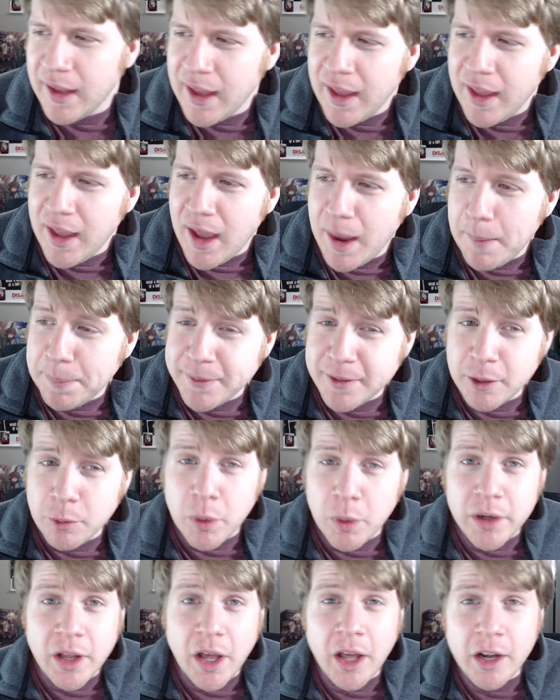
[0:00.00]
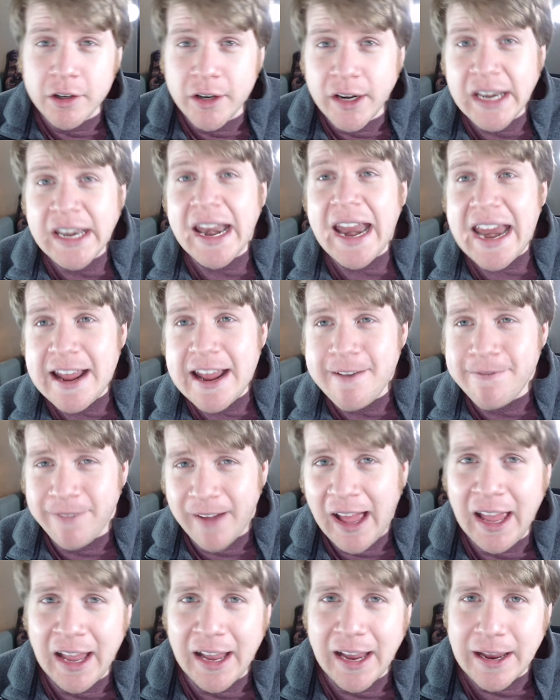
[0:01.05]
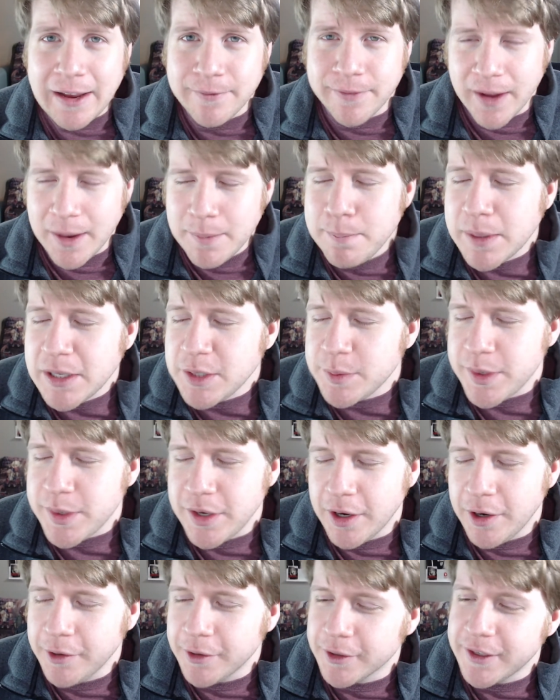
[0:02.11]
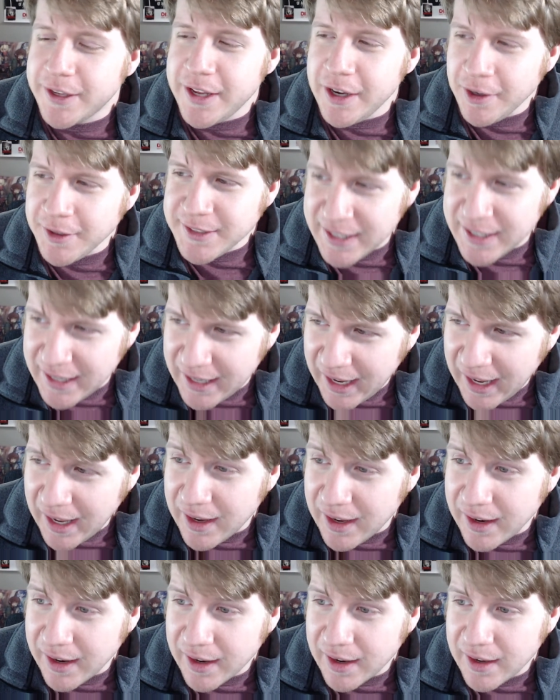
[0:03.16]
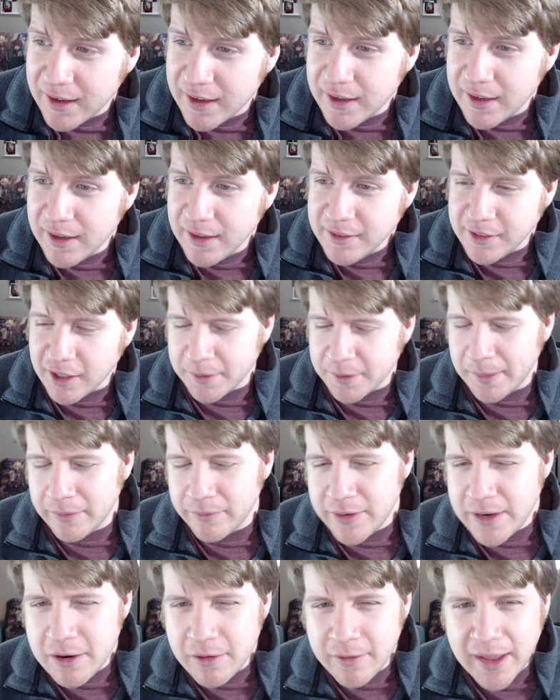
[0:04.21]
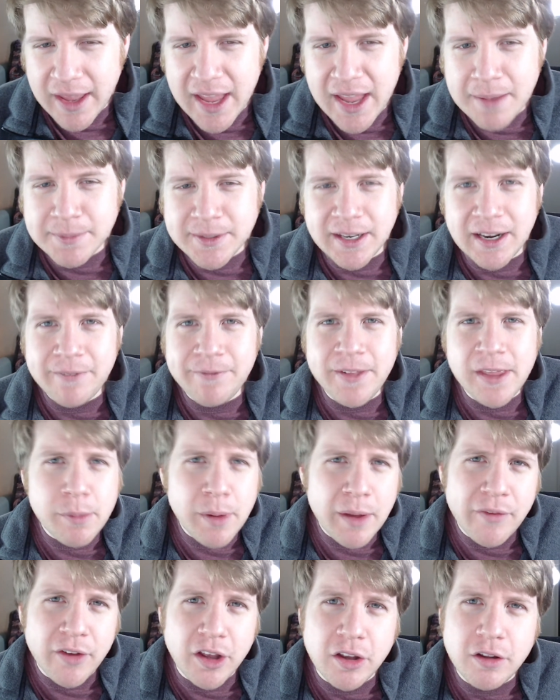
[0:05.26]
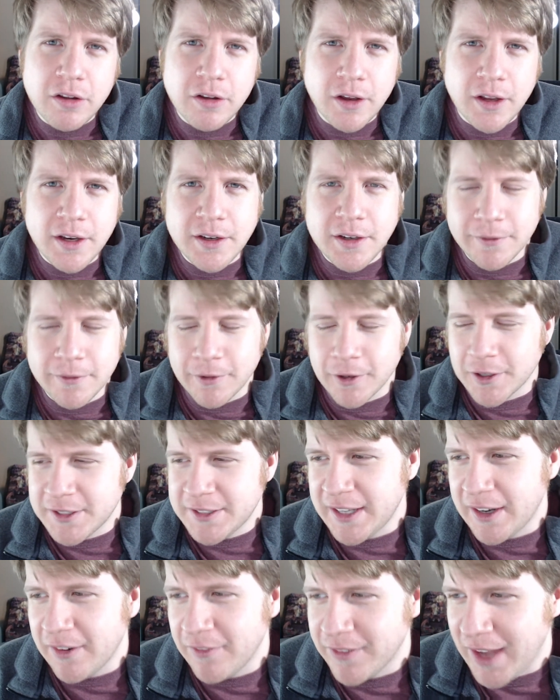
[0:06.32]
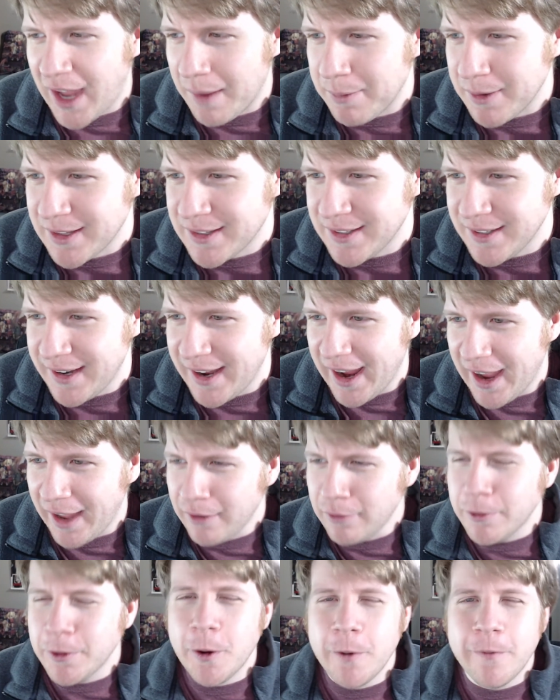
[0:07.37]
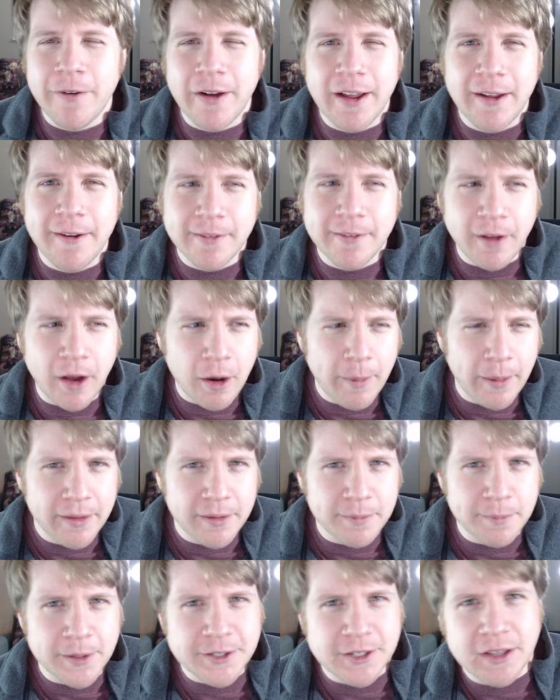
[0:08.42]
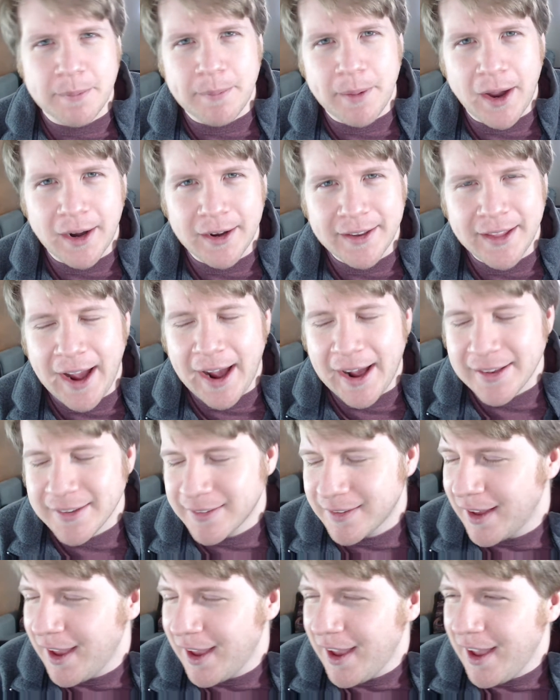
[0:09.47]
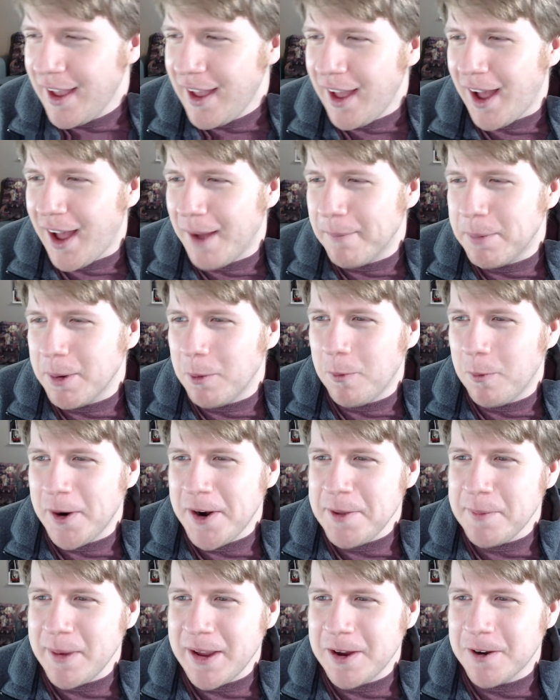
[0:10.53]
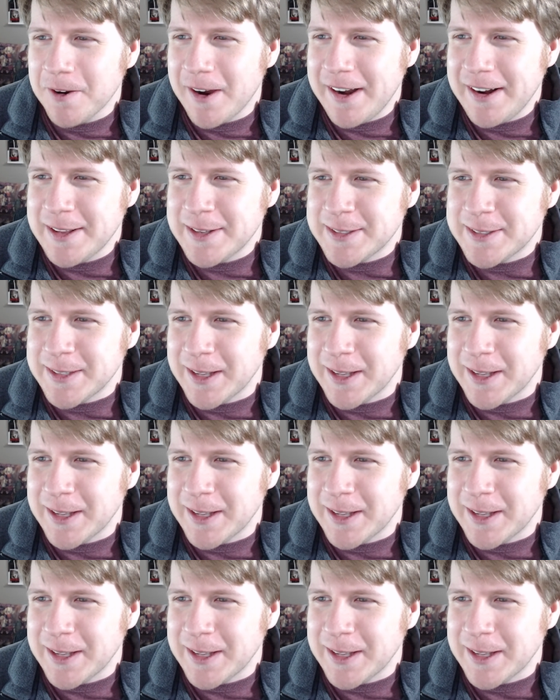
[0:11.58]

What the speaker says: episode 185. I'm Benjamin Yoder, here today, talking about video games, and I feel like we have a good, diverse set of topics today. I don't know if I talk about this much on the podcast, but one of my greatest